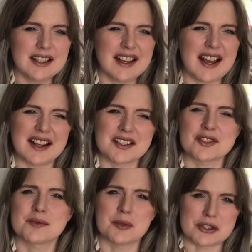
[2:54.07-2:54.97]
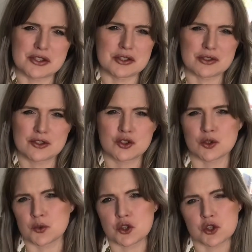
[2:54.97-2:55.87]
and I just wasn't so
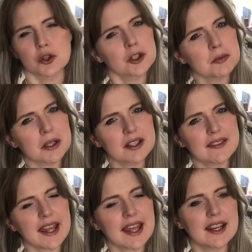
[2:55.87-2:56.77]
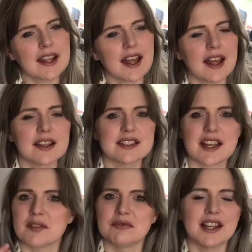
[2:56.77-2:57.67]
sure about it then. And yeah,
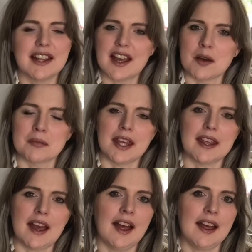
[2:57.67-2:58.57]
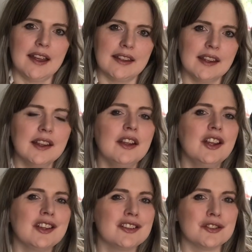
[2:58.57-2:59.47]
really happy I
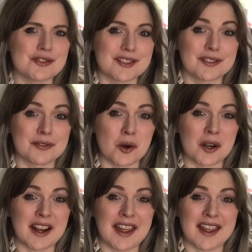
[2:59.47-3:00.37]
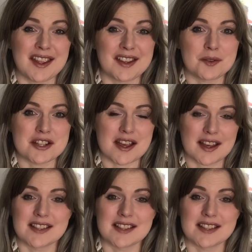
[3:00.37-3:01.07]
used it for a wee jacket